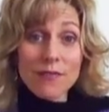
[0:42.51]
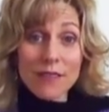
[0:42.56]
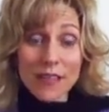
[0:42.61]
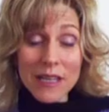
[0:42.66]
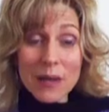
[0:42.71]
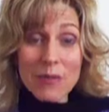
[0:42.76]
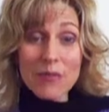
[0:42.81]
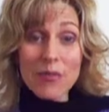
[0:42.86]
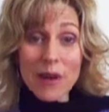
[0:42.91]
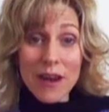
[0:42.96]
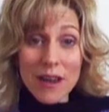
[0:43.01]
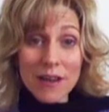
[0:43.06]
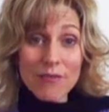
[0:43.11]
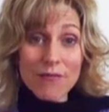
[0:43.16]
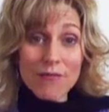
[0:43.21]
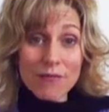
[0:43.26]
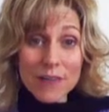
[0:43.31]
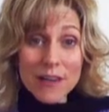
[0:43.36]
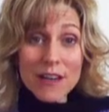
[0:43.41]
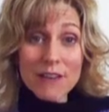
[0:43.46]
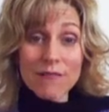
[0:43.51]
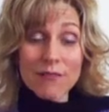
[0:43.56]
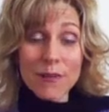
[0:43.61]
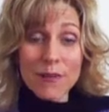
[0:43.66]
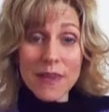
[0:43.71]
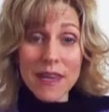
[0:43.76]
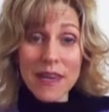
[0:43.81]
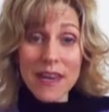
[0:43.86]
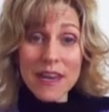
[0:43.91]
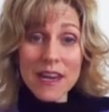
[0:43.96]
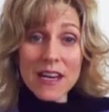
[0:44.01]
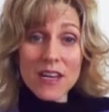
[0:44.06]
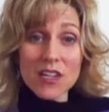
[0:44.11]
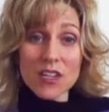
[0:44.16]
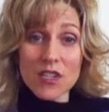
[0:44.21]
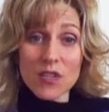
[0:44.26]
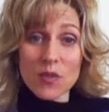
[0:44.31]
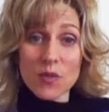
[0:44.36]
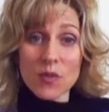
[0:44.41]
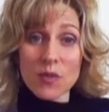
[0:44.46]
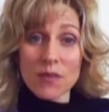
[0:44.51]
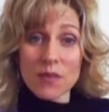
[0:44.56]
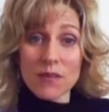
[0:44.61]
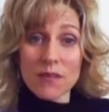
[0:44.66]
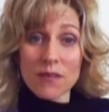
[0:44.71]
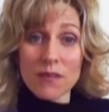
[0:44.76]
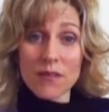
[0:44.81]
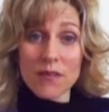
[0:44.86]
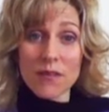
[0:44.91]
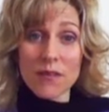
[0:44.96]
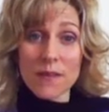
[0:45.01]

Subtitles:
really break free from the eating disorder